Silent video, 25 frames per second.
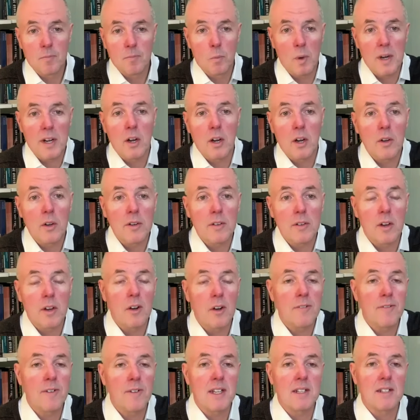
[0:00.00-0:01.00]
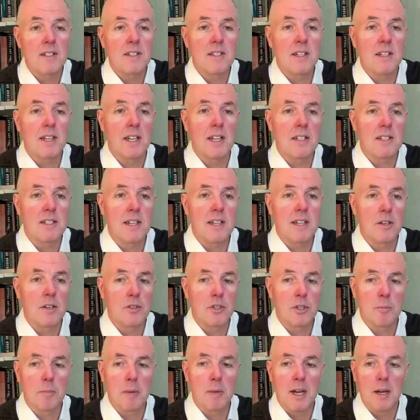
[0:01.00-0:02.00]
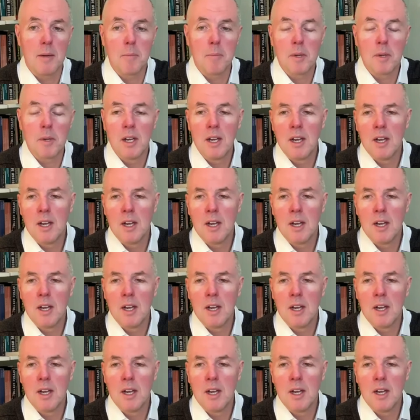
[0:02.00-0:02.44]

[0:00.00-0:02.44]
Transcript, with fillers: went on offense against Al Shabaab,